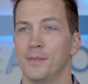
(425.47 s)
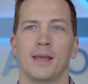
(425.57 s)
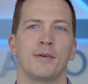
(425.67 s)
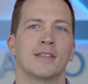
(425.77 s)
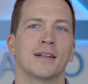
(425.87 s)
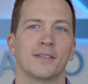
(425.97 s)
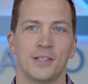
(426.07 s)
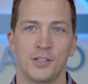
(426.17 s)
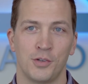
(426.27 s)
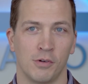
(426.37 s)
and maybe
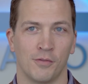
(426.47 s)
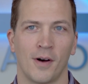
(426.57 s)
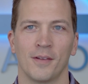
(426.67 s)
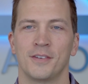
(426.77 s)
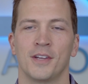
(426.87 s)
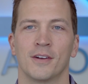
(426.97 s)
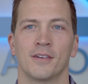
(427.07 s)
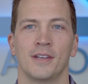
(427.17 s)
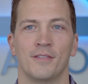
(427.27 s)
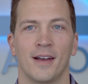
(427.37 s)
that leads you to a
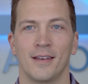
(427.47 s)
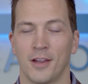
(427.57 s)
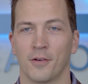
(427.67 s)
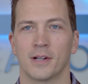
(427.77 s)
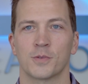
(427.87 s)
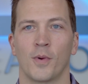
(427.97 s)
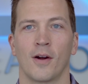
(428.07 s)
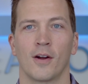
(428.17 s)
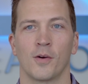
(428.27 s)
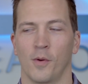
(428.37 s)
volunteer event here at
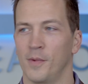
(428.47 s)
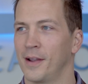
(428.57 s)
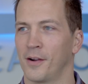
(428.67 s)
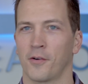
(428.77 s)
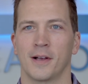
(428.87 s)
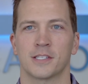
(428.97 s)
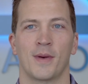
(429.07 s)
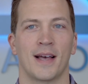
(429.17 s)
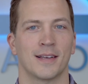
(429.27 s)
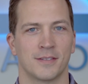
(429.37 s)
SPAAR where we can
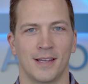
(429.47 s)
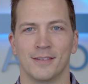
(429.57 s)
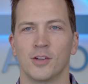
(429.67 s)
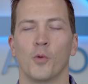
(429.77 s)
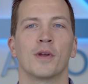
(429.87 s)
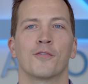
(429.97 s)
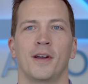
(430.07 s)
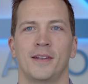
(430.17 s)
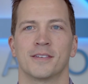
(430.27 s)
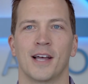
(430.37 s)
cross paths, and don't be
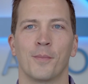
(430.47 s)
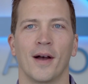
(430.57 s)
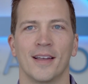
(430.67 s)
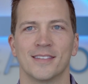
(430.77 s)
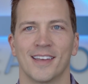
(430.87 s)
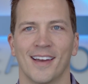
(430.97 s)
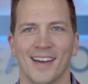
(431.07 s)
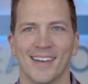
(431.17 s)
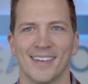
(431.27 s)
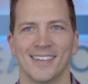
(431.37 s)
afraid to stop by and say
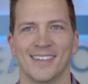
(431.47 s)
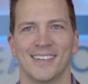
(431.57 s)
hi.